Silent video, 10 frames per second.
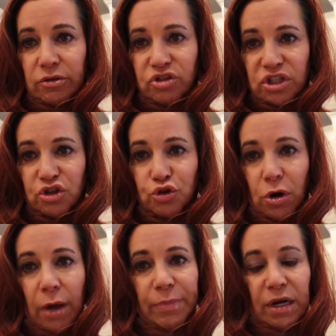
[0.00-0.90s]
you just
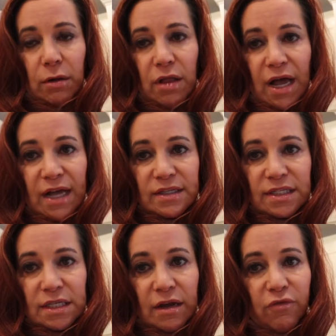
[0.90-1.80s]
drop in a
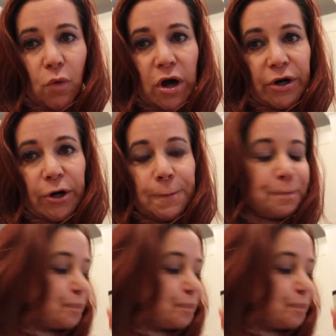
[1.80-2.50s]
glass of water.